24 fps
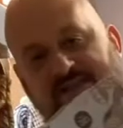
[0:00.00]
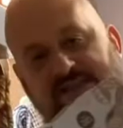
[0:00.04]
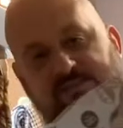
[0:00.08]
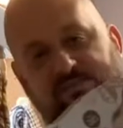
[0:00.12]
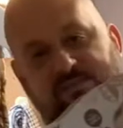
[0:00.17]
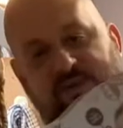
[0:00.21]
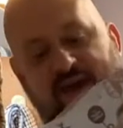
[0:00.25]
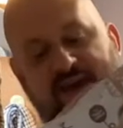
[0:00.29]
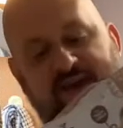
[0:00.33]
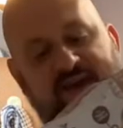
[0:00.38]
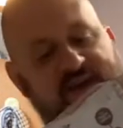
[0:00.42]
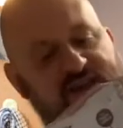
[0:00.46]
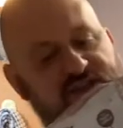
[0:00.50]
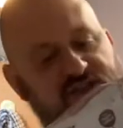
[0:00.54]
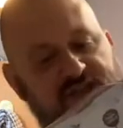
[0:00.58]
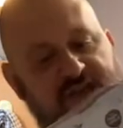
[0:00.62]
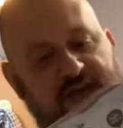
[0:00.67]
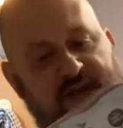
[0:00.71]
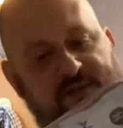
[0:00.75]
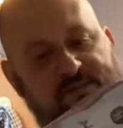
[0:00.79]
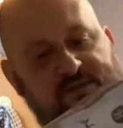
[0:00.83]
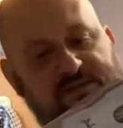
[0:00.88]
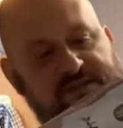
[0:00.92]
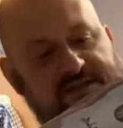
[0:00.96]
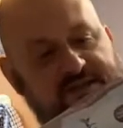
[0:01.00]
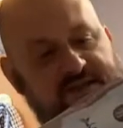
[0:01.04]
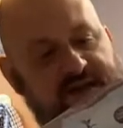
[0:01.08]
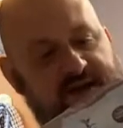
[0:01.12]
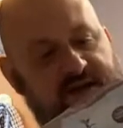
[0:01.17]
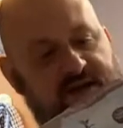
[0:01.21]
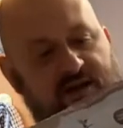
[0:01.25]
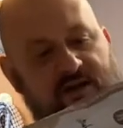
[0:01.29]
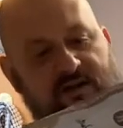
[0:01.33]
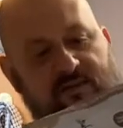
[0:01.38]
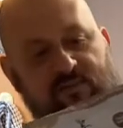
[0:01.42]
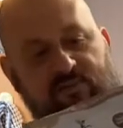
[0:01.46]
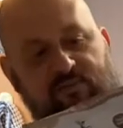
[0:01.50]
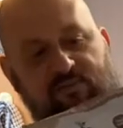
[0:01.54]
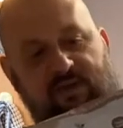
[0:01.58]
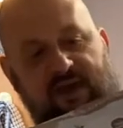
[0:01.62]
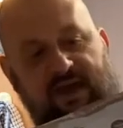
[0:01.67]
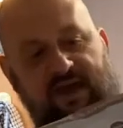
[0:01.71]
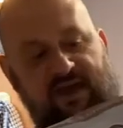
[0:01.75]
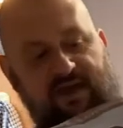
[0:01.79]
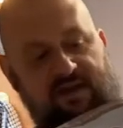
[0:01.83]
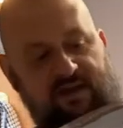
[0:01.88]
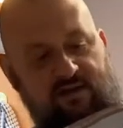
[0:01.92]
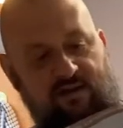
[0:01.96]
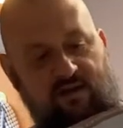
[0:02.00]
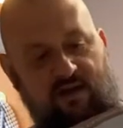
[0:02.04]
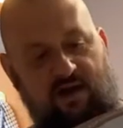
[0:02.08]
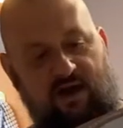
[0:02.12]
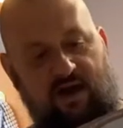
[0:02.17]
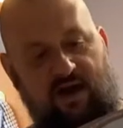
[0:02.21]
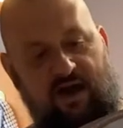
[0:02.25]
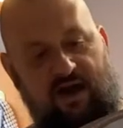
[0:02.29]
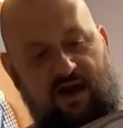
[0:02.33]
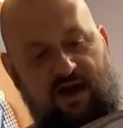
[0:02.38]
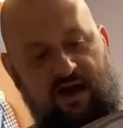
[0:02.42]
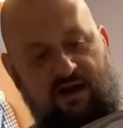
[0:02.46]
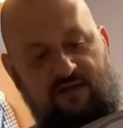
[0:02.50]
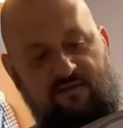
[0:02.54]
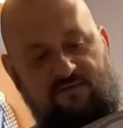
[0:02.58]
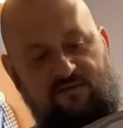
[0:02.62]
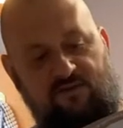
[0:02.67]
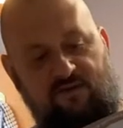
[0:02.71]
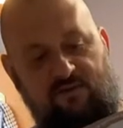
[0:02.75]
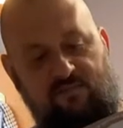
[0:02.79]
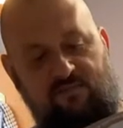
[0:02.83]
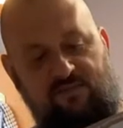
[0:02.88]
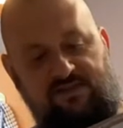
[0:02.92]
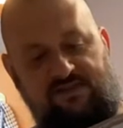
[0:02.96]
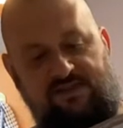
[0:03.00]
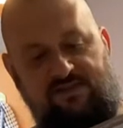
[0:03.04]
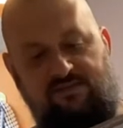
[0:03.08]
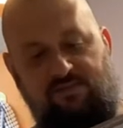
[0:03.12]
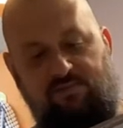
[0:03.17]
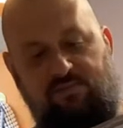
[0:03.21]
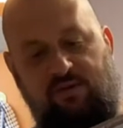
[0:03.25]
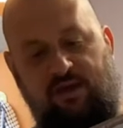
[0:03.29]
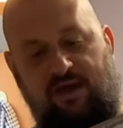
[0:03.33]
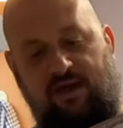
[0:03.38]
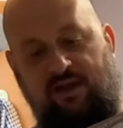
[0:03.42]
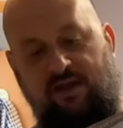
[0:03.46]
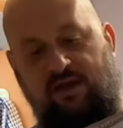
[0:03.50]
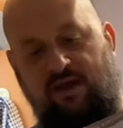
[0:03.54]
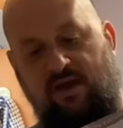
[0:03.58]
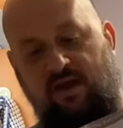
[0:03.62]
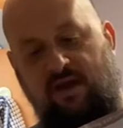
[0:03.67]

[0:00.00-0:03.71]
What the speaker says: baking chips. They're made from the stevia plant.